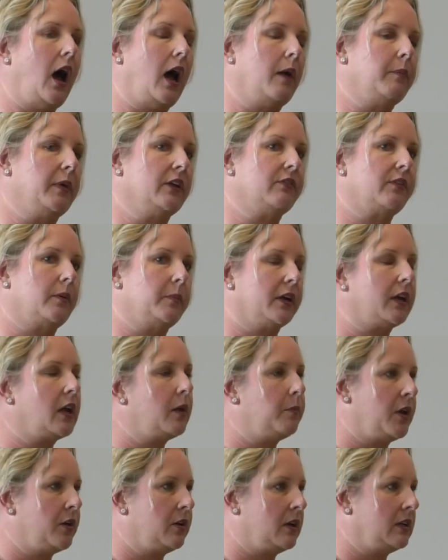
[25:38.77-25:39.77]
I mean from a
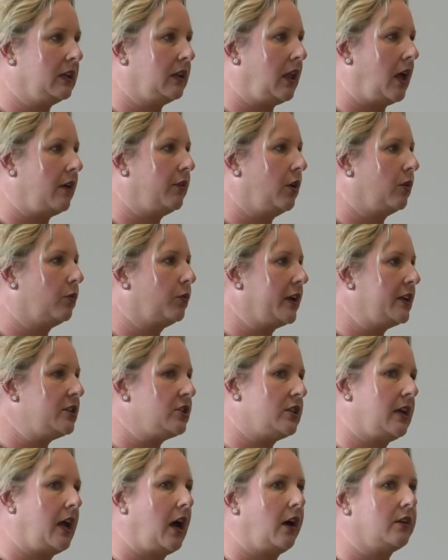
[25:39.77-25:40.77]
community level.
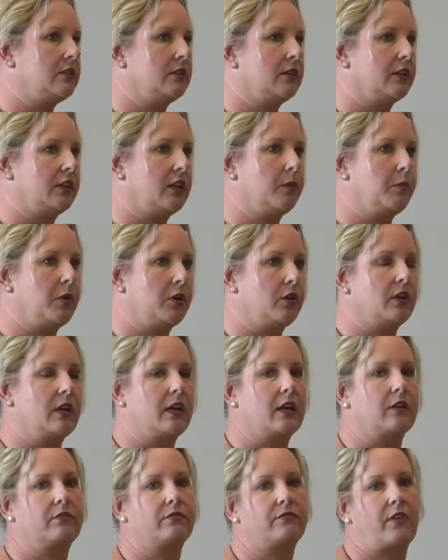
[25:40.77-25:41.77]
Reaching out to the
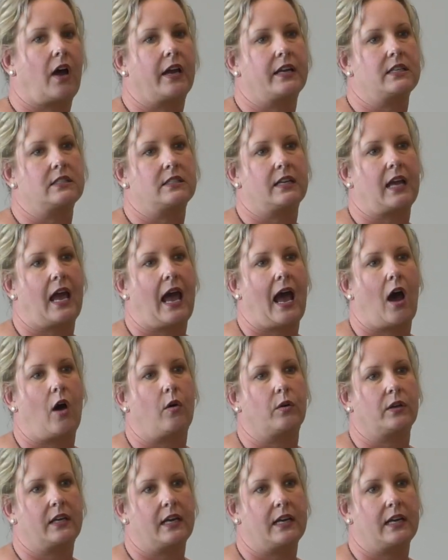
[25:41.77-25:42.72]
community and finding out,